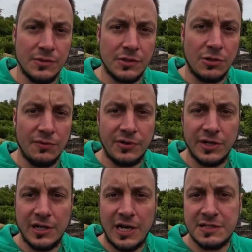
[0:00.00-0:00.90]

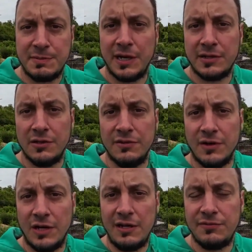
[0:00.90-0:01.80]
covering an aspect of
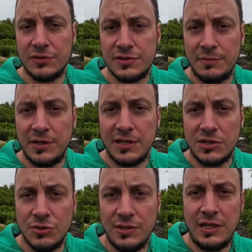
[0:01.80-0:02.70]
your life or something
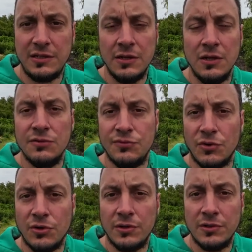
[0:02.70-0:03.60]
that you need
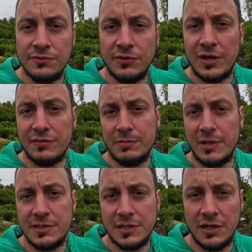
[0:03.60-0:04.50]
for forever,
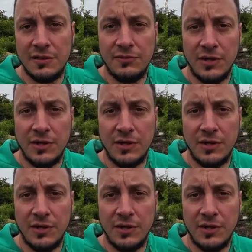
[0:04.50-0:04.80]
basically, for